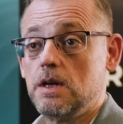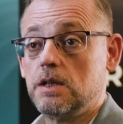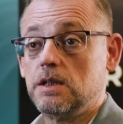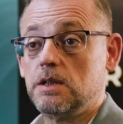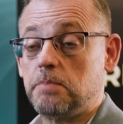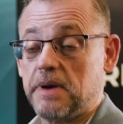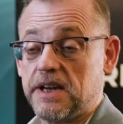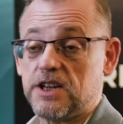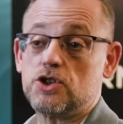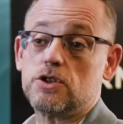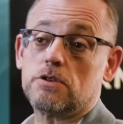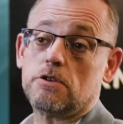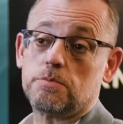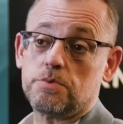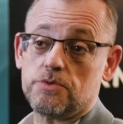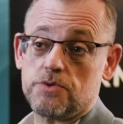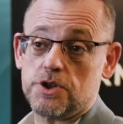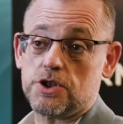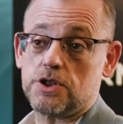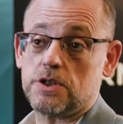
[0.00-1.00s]
the packaging
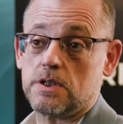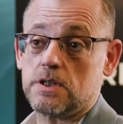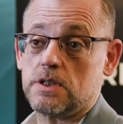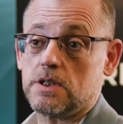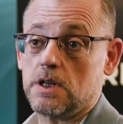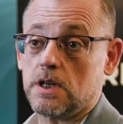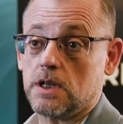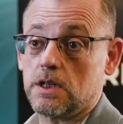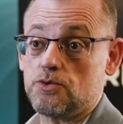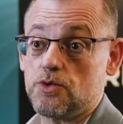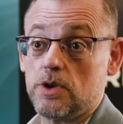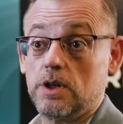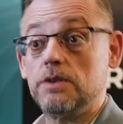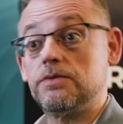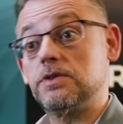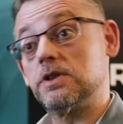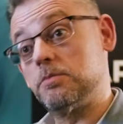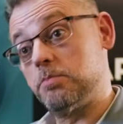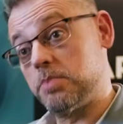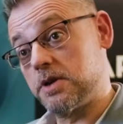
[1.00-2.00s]
operations are a
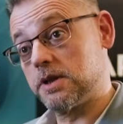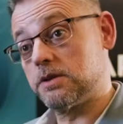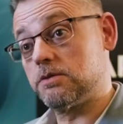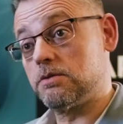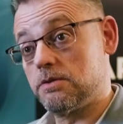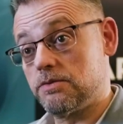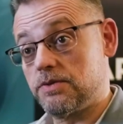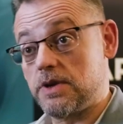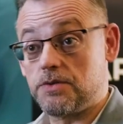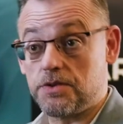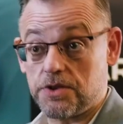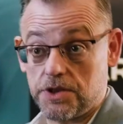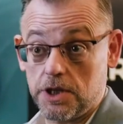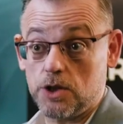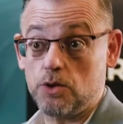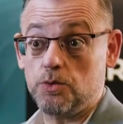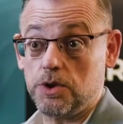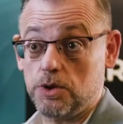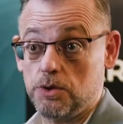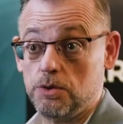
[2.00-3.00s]
relevant part of
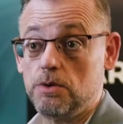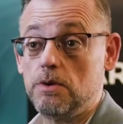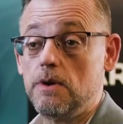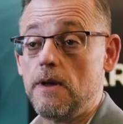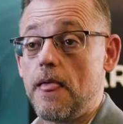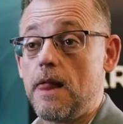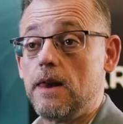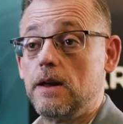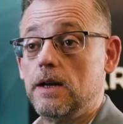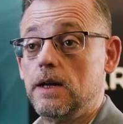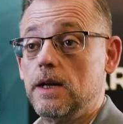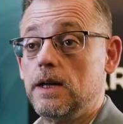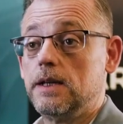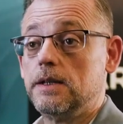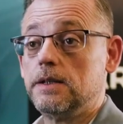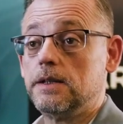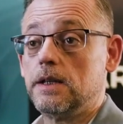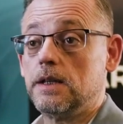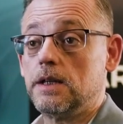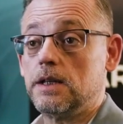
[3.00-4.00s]
everything we do,
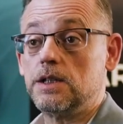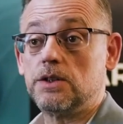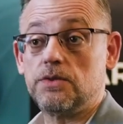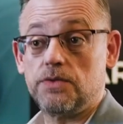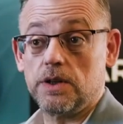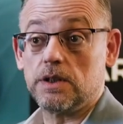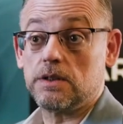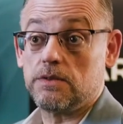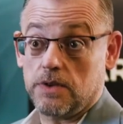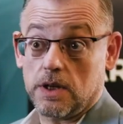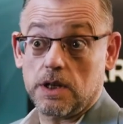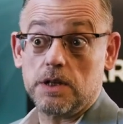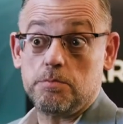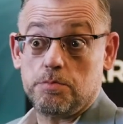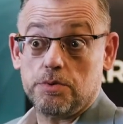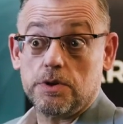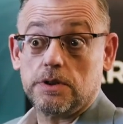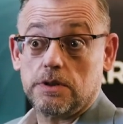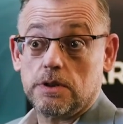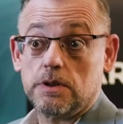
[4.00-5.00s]
and it felt very
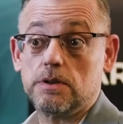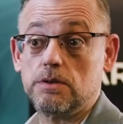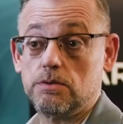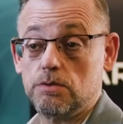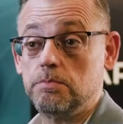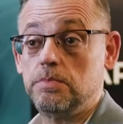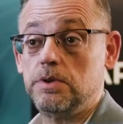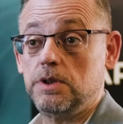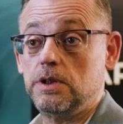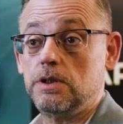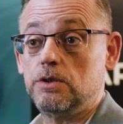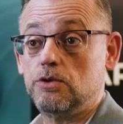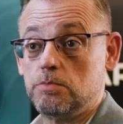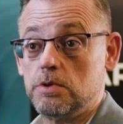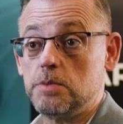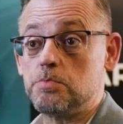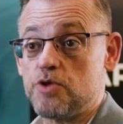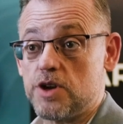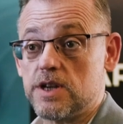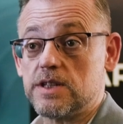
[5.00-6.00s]
important to
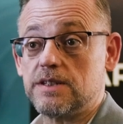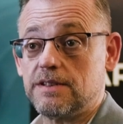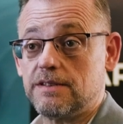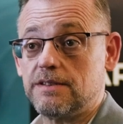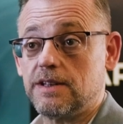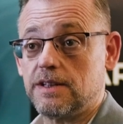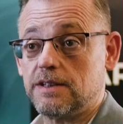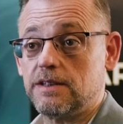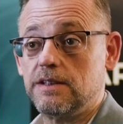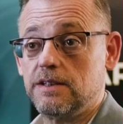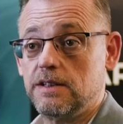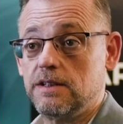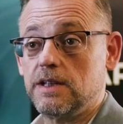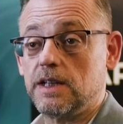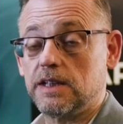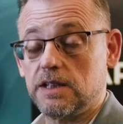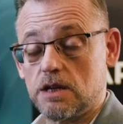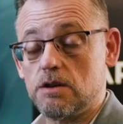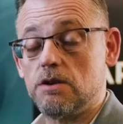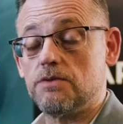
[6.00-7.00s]
be present at
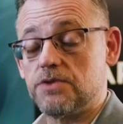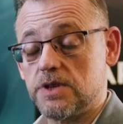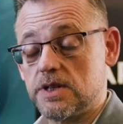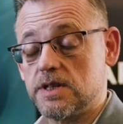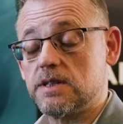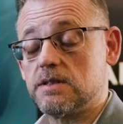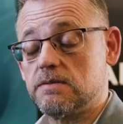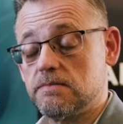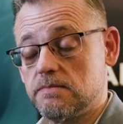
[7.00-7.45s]
the conference.